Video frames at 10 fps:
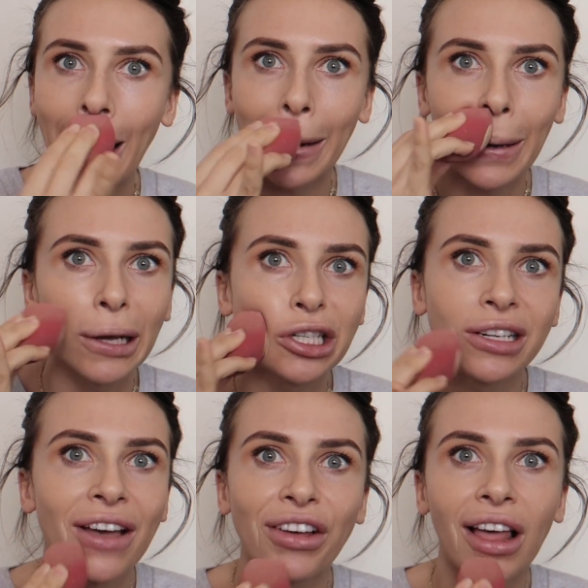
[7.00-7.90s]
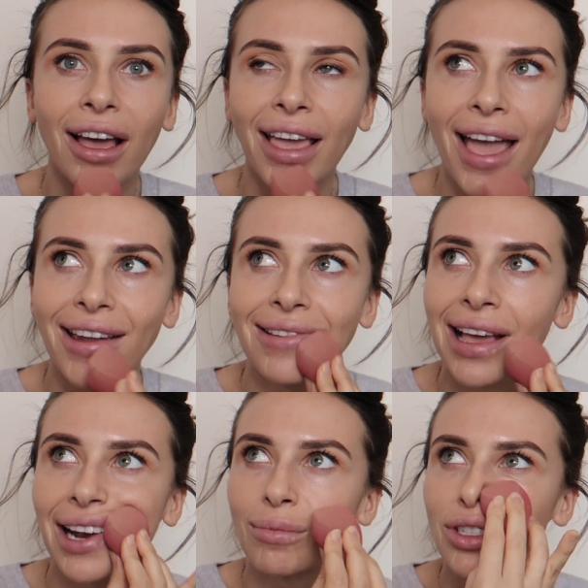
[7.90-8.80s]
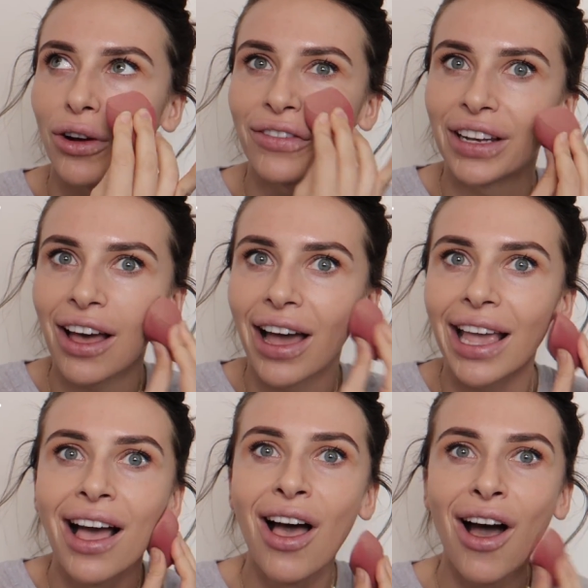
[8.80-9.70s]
And I should never lie again, and I'm sorry for lying.